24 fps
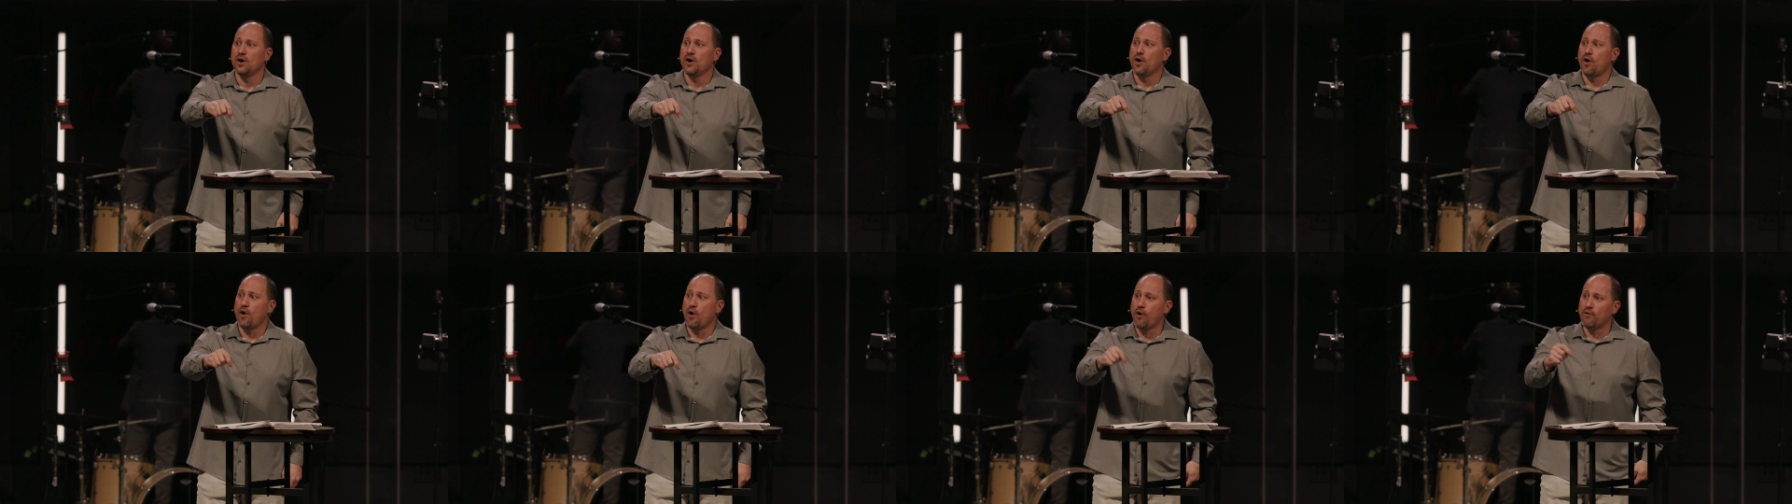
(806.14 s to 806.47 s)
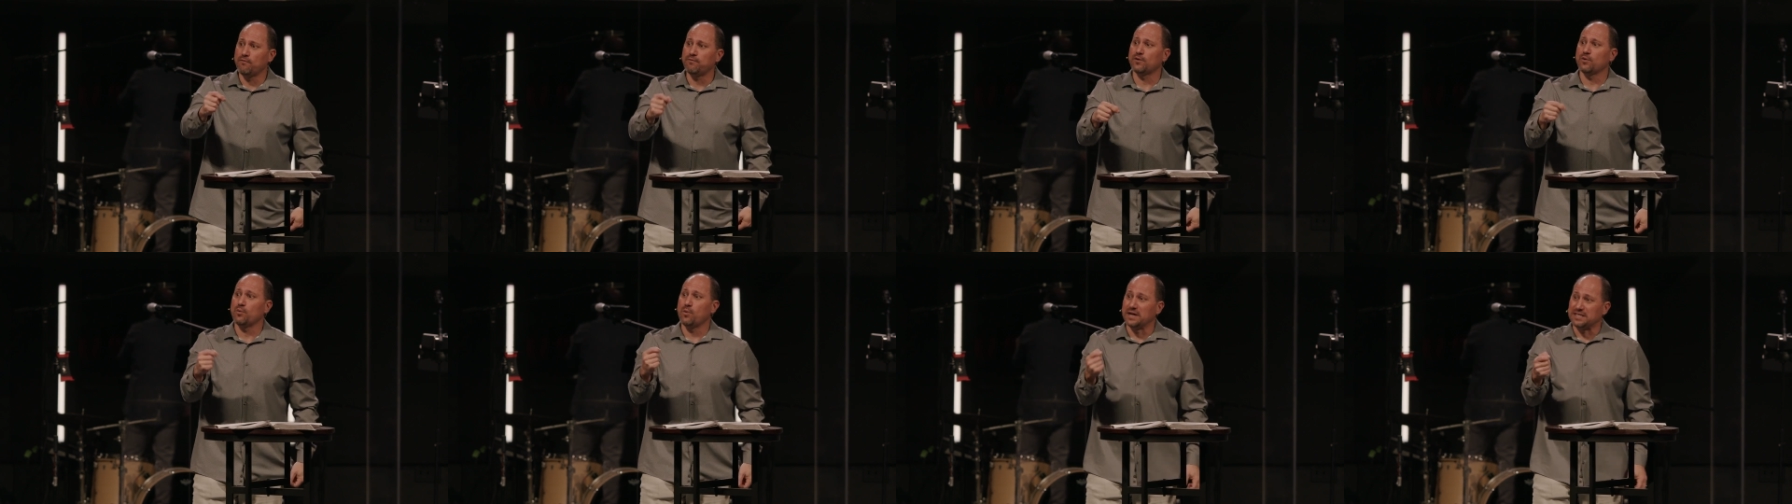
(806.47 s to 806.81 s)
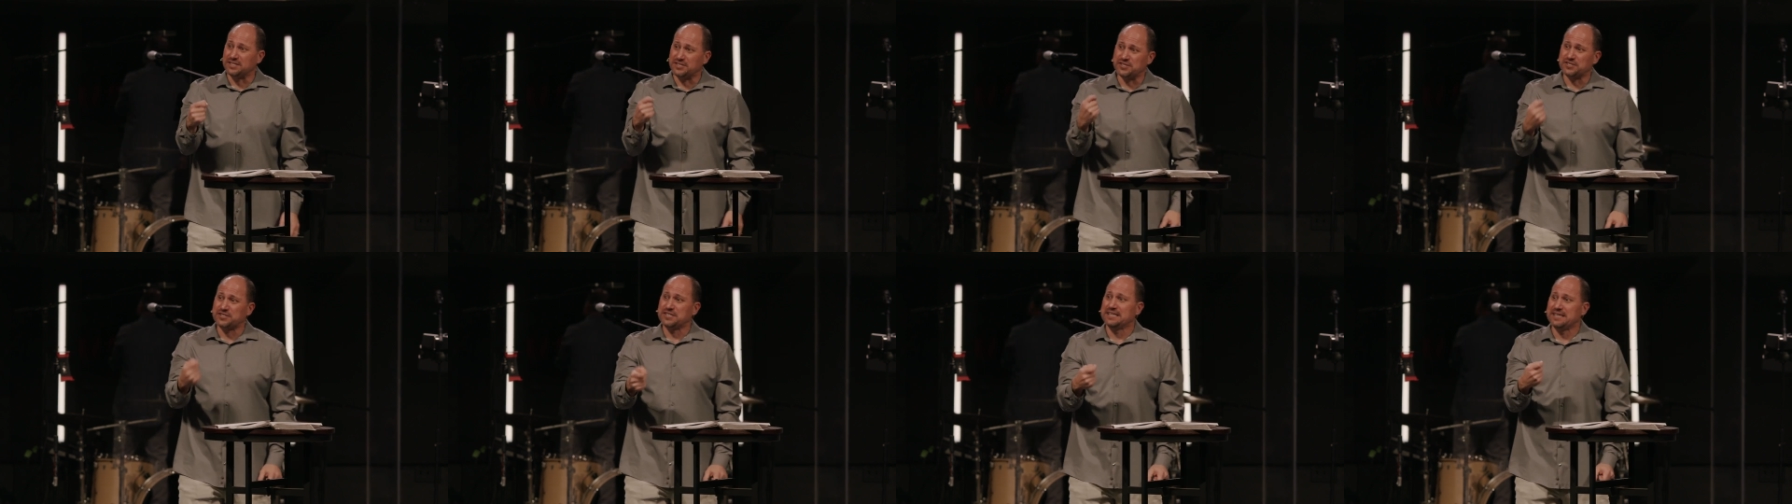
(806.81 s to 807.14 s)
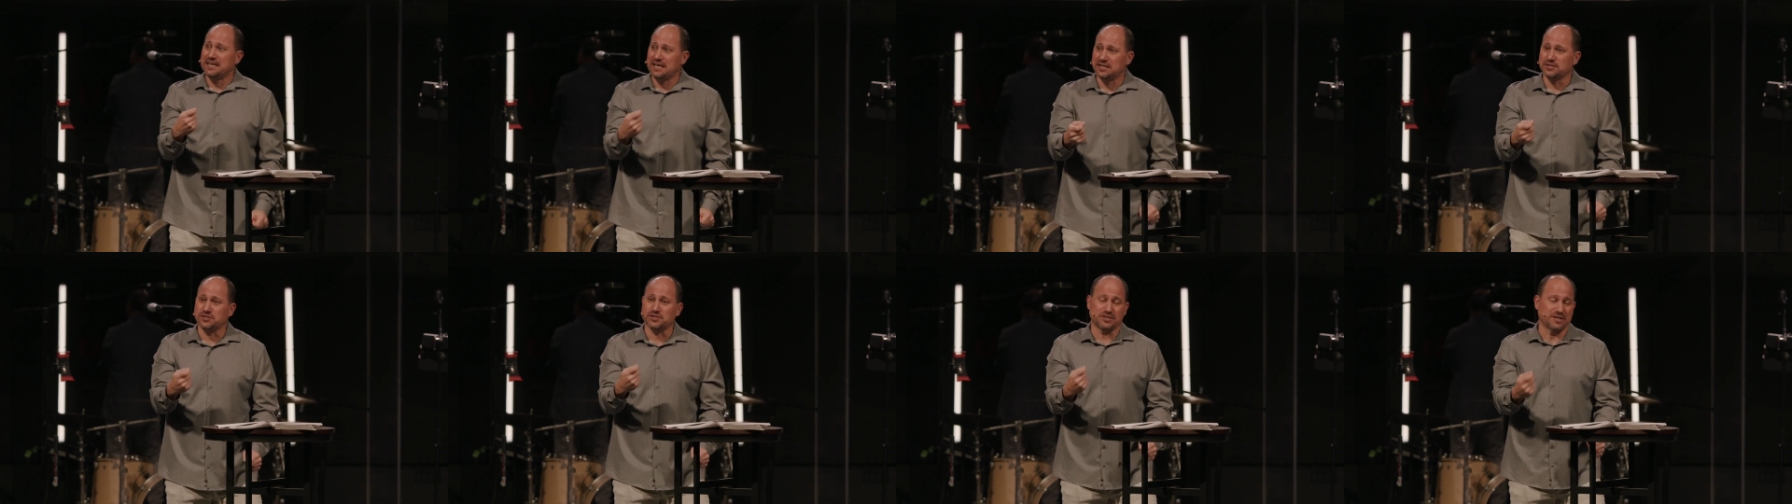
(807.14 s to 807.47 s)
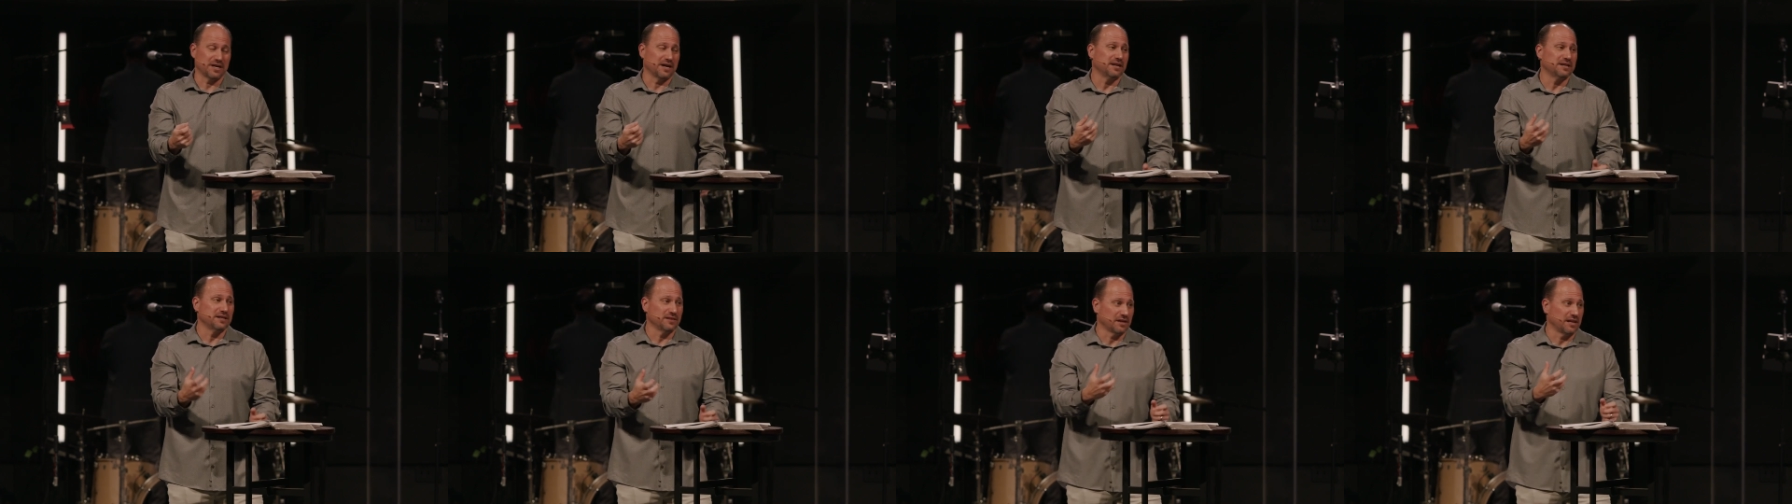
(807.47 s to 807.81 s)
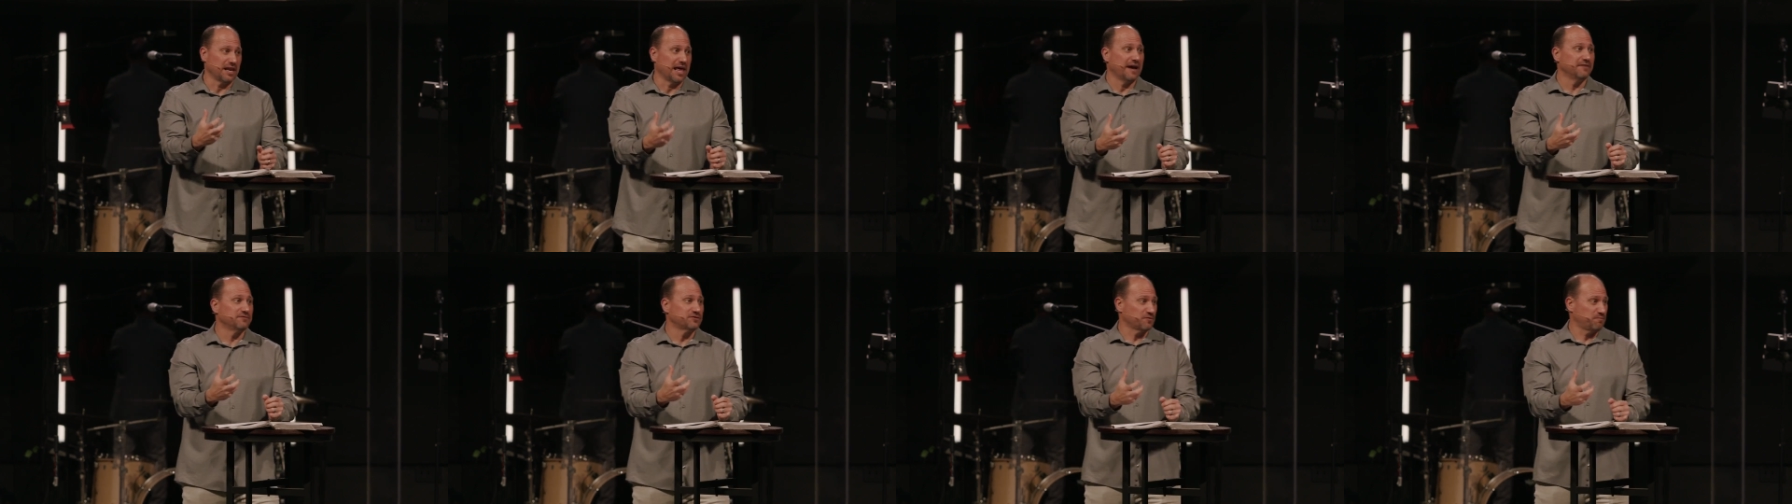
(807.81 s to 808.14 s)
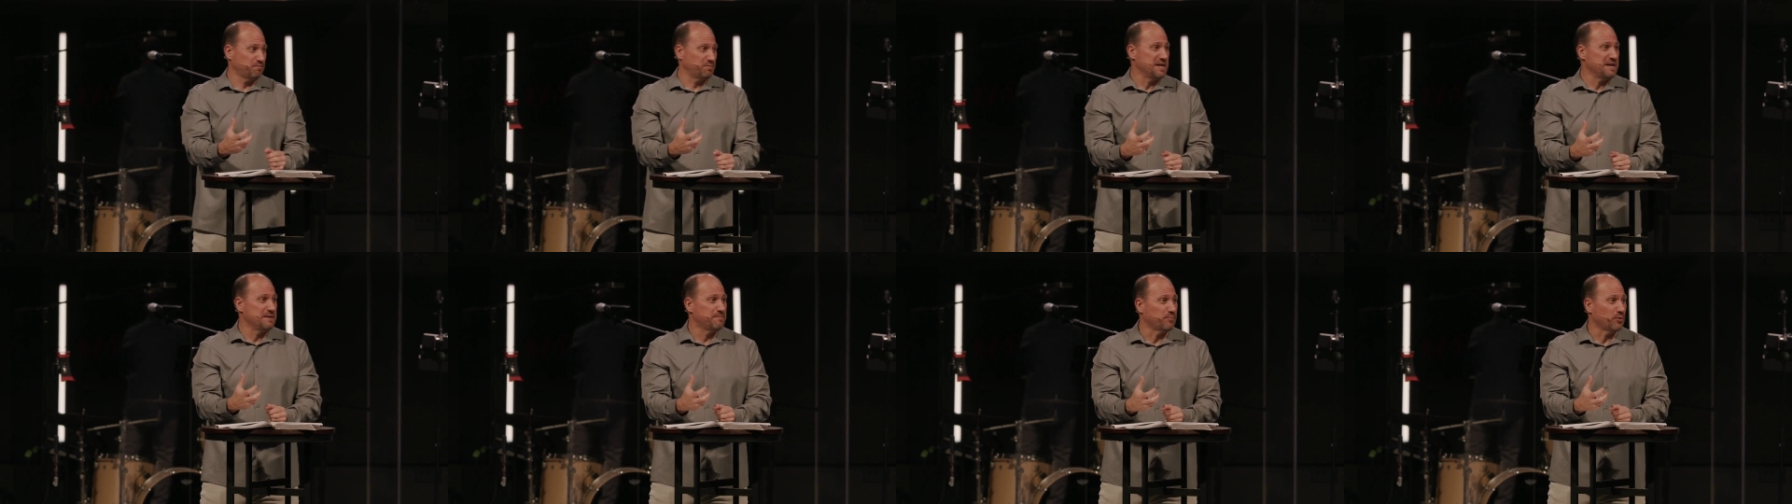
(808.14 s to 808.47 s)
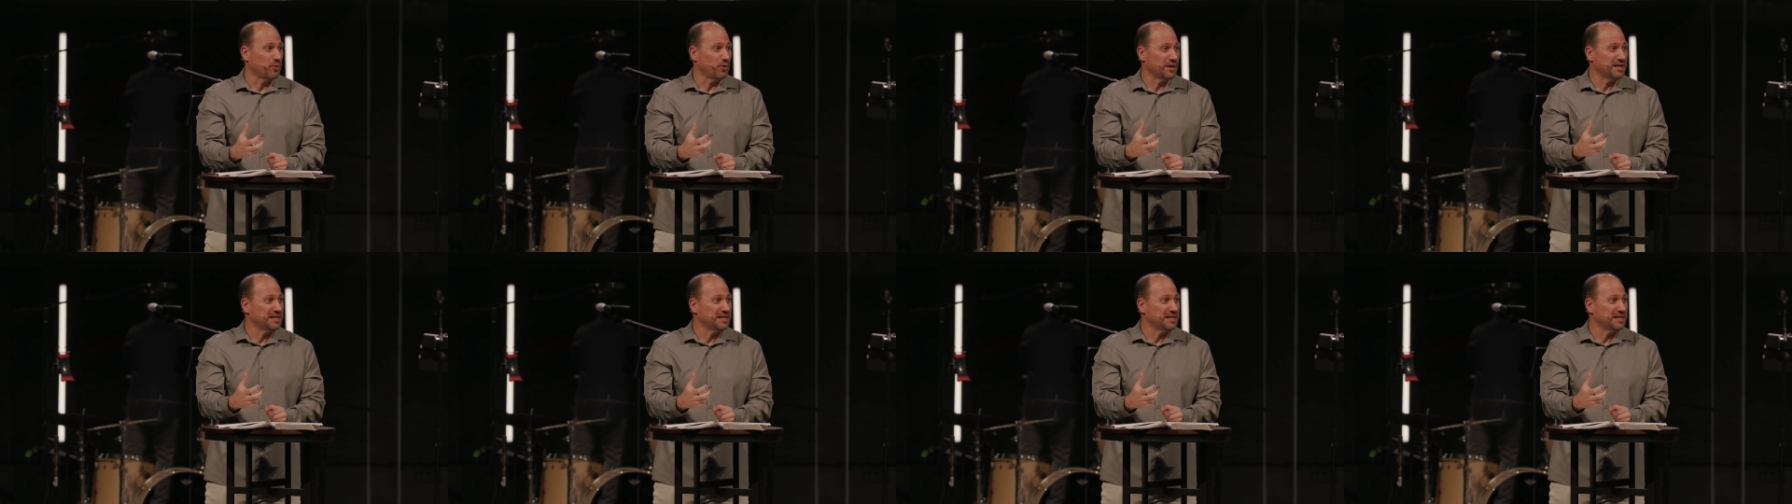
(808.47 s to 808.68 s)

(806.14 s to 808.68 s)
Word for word: over what sin has done in the lives of people.